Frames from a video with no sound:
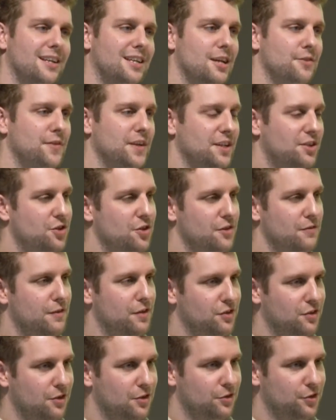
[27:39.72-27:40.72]
giving to the
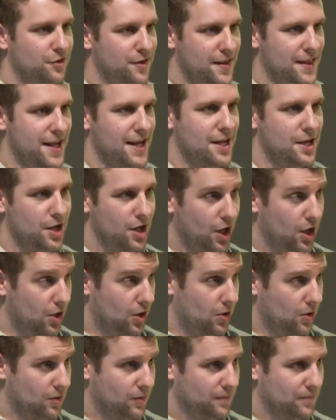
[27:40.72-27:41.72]
visitor so that they
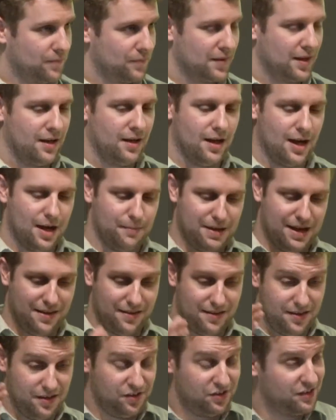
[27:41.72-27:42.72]
know, I'm
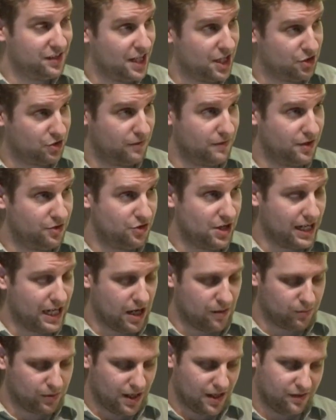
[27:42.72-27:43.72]
at this stage of the
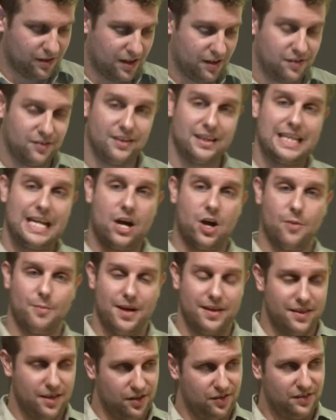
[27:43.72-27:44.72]
checkout process, now
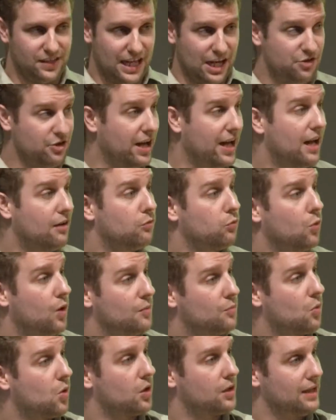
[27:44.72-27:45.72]
I'm at this stage, I have
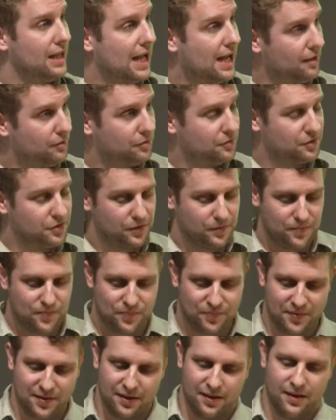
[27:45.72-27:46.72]
one more left.
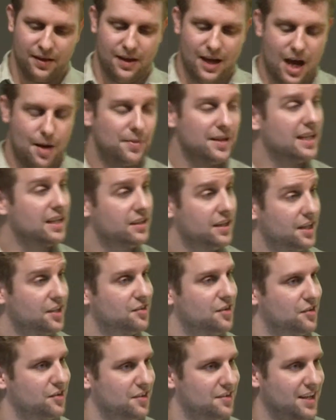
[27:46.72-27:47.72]
How many
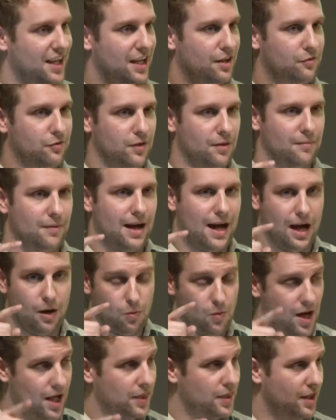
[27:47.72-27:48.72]
clicks does it take from I
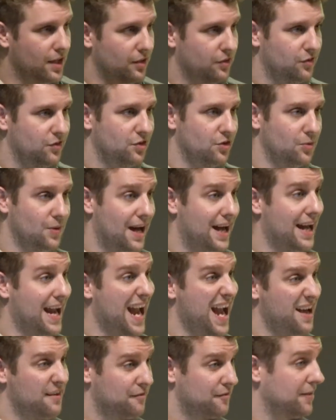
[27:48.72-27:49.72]
want this to I
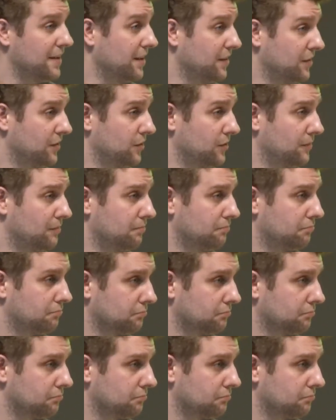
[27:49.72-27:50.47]
have this?